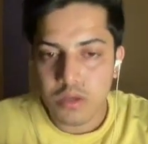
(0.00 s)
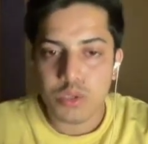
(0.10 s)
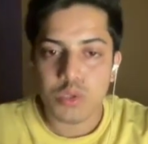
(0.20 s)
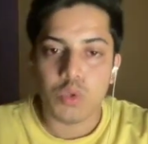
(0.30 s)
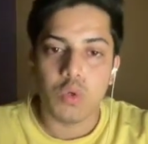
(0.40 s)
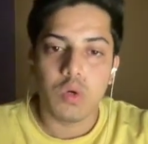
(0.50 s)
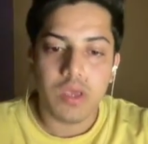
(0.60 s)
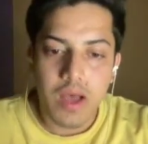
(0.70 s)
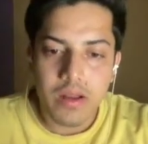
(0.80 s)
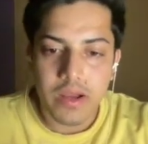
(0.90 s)
So
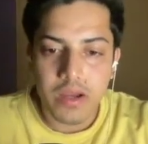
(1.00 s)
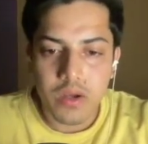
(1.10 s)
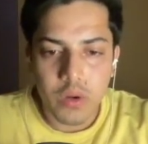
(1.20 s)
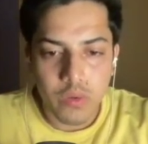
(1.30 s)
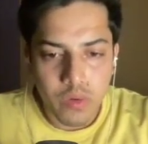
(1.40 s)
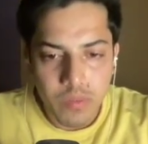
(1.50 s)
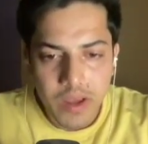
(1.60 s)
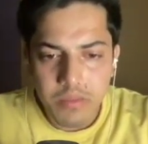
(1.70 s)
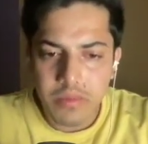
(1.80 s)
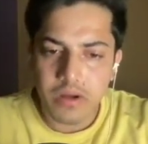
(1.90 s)
yeah, right now don't
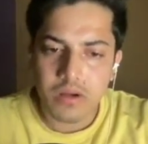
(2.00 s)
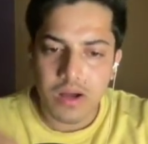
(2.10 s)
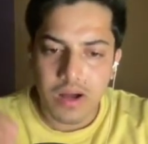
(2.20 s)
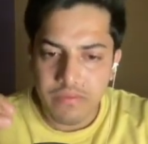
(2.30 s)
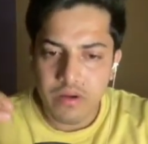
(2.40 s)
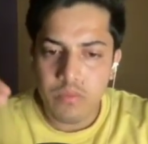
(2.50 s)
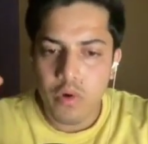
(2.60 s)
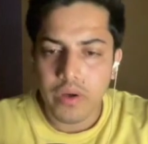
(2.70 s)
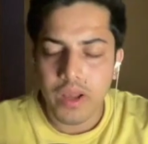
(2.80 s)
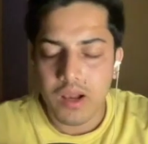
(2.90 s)
buy, but after a
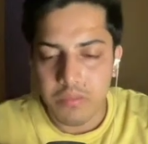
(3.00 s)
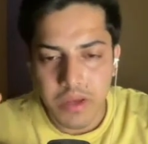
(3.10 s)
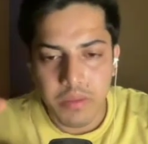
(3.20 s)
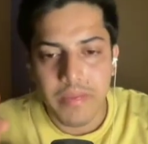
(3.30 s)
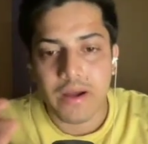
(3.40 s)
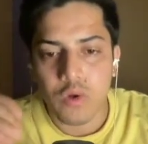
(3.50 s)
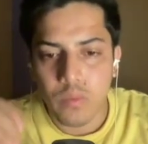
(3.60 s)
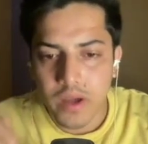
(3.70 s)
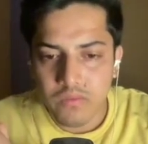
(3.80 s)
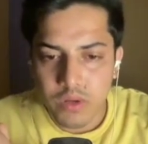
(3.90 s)
point I'll make back
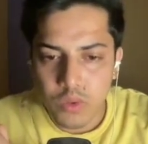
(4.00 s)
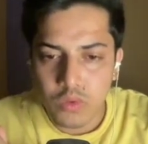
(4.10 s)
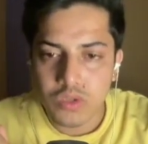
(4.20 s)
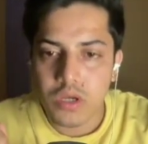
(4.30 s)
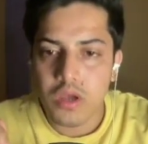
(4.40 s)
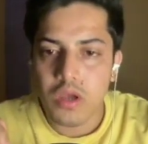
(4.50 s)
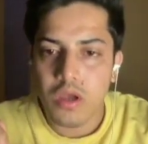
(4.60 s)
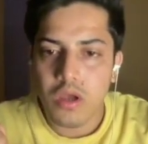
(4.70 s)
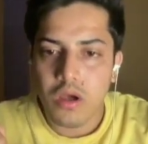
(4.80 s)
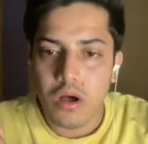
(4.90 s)
to back videos.
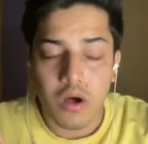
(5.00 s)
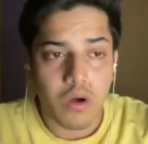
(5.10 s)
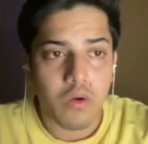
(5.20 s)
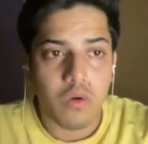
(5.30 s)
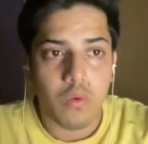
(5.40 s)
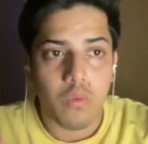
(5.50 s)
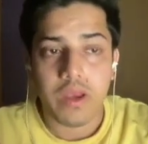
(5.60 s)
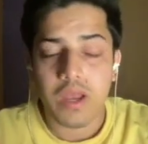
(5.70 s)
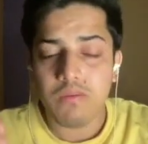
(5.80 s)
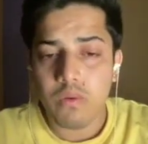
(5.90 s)

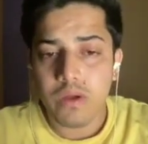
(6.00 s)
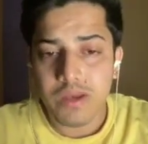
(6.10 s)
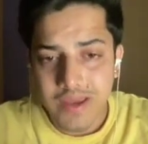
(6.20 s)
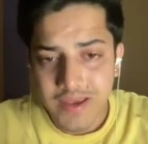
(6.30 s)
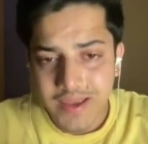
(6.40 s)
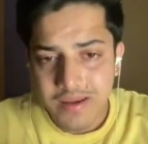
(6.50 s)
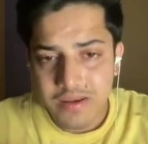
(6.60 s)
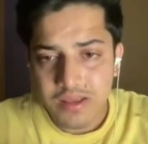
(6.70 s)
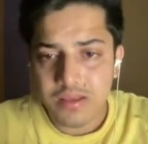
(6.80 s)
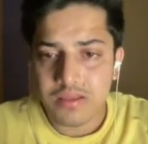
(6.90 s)
Whenever we take
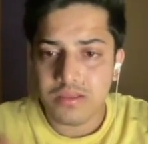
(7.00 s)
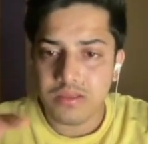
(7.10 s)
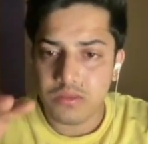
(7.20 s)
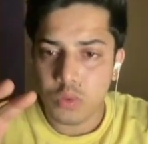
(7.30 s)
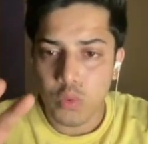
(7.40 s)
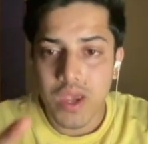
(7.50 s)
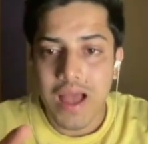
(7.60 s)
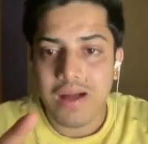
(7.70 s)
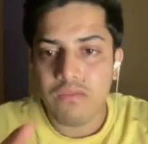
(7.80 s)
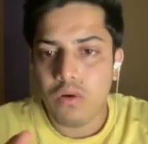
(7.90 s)
entry, we
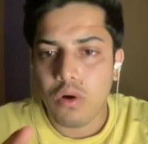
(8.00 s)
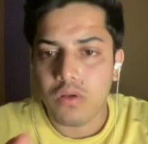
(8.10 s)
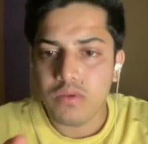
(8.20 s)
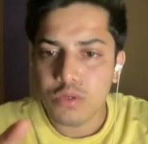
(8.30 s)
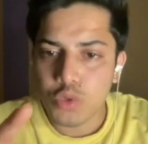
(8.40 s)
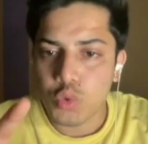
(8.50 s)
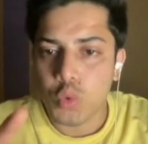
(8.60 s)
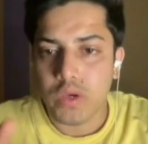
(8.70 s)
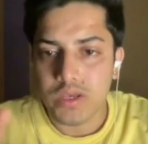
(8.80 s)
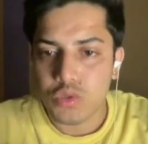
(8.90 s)
have always two
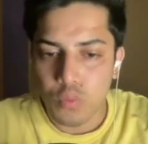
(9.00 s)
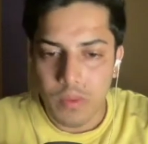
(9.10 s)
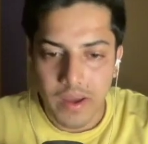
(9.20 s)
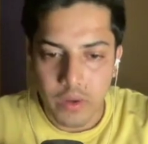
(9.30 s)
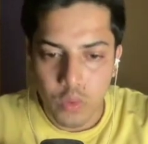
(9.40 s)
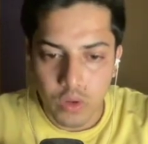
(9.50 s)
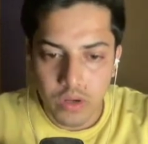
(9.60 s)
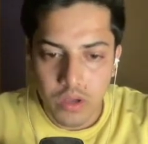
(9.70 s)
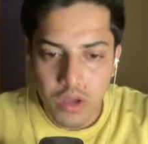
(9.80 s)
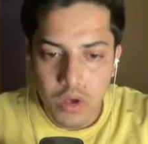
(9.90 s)
ways to buy a
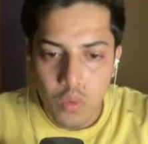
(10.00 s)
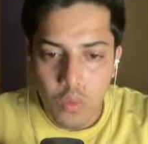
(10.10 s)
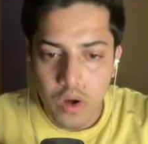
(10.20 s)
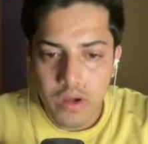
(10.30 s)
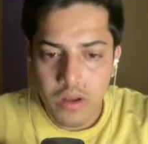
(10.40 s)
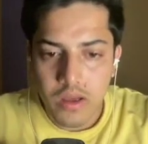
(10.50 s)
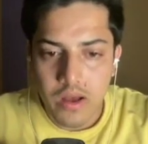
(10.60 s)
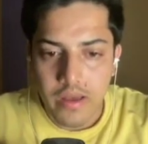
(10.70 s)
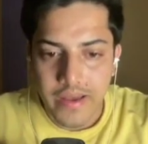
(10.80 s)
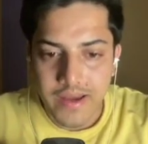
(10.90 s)
token. One,
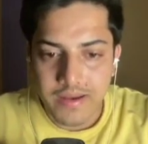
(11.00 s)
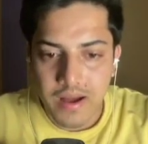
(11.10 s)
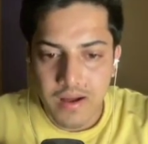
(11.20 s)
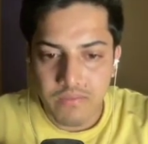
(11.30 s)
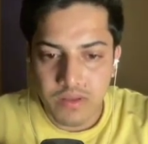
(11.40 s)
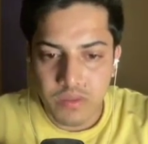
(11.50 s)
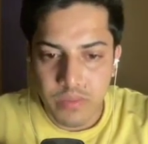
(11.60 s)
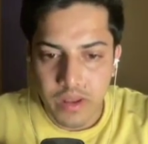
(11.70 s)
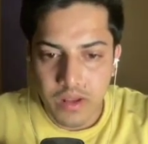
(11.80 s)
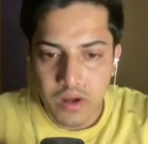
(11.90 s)
right after the
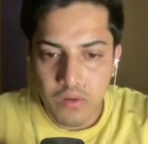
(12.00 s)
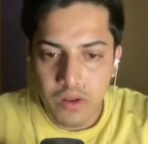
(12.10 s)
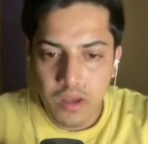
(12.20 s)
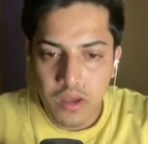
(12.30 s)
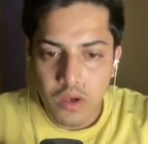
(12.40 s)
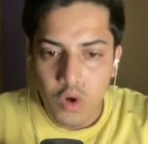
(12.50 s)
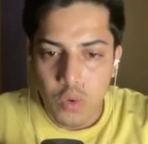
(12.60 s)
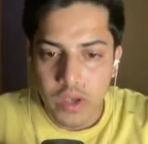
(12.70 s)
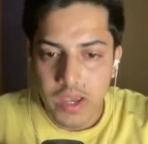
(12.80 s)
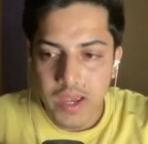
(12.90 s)
breakout
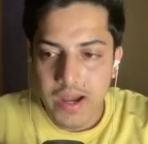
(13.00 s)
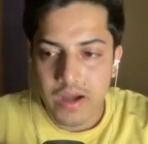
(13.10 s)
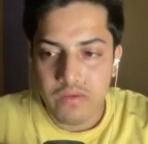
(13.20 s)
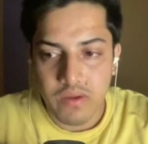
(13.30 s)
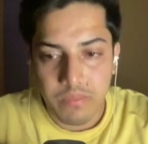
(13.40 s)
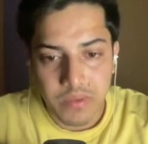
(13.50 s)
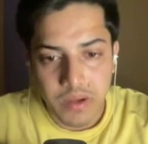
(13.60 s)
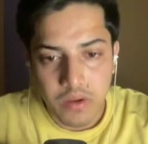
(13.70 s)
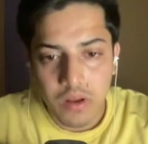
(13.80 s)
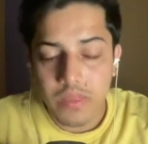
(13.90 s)
over here at
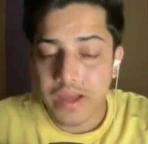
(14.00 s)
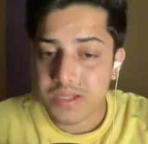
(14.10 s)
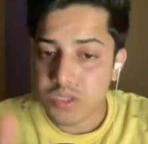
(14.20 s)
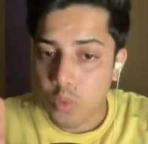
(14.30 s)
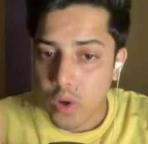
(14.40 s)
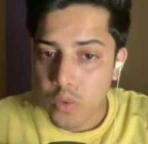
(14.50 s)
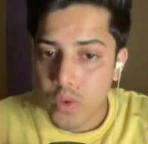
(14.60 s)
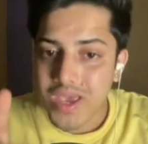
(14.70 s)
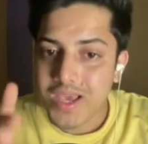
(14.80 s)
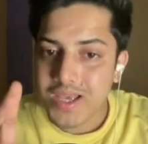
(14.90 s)
$15, that's the one
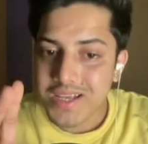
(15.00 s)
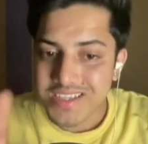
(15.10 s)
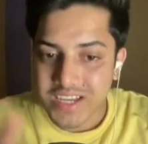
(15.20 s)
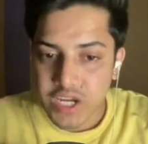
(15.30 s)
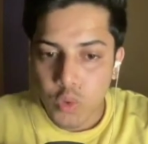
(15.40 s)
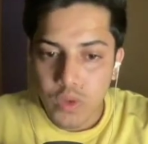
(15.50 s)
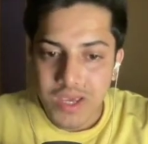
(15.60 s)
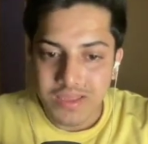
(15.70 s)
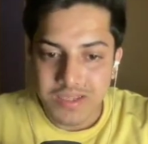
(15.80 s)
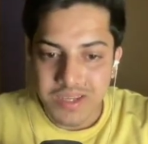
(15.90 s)
way. Second way,
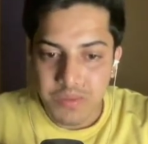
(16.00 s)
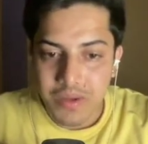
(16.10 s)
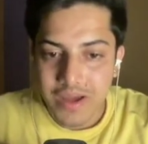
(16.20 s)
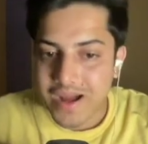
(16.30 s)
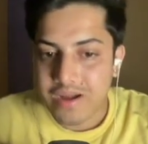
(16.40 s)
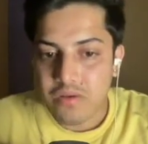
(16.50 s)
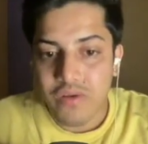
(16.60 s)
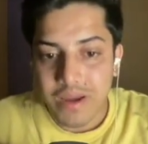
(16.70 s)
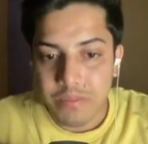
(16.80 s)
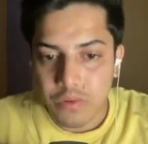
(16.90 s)
in the dip at
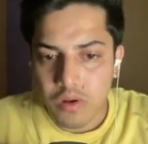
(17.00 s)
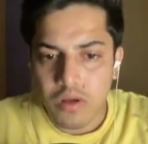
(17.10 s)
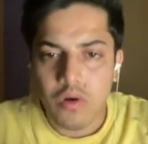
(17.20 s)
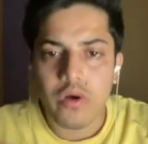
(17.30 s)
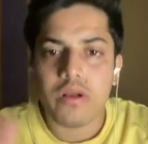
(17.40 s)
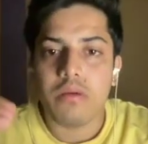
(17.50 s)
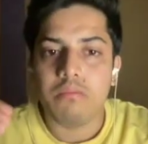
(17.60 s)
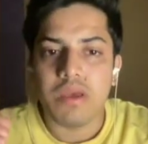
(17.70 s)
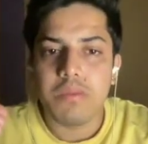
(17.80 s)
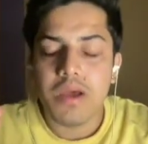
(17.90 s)
$5 or
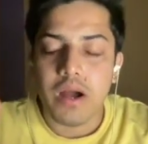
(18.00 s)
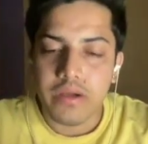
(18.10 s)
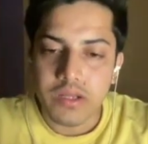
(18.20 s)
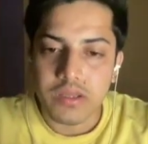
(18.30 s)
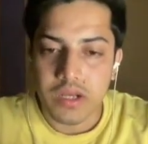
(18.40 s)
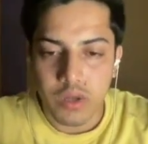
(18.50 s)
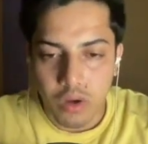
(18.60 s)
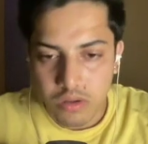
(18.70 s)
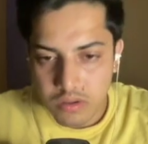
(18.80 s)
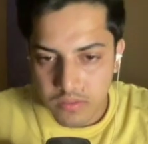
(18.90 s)
maybe under
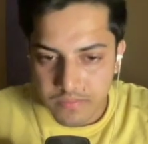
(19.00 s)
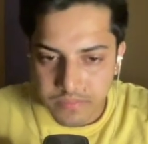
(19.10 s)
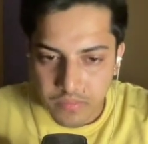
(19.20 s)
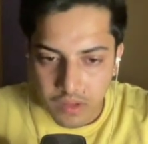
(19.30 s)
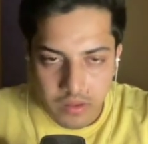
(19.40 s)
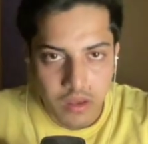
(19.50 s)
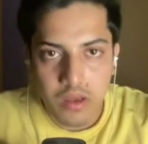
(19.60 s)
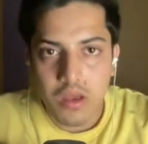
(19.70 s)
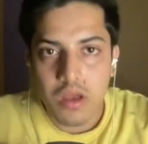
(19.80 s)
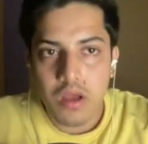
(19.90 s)
$3. Yeah,
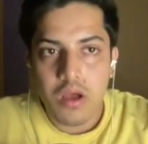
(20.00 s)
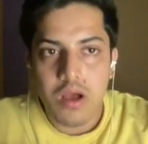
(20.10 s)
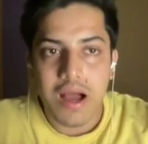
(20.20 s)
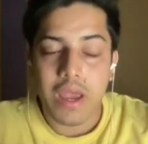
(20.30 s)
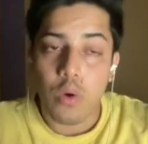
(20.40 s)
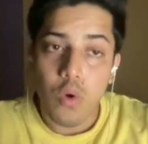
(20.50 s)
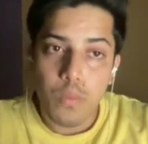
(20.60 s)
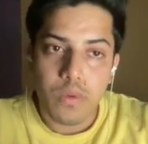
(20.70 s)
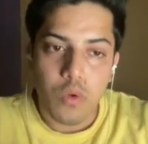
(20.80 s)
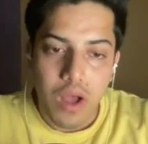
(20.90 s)
I
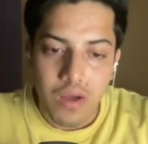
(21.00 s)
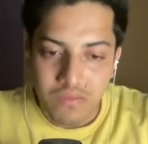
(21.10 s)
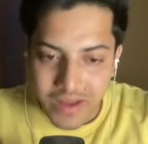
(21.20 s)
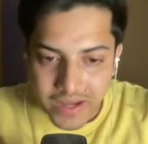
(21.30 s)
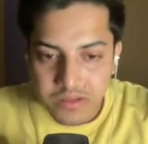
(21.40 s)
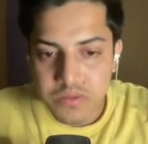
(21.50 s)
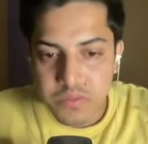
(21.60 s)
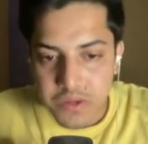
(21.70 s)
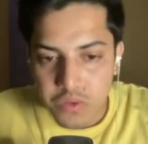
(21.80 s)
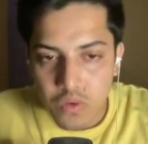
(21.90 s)
hope you have liked this
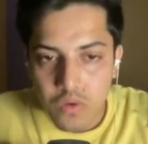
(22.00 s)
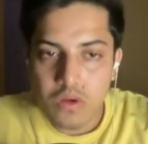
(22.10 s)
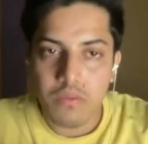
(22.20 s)
video.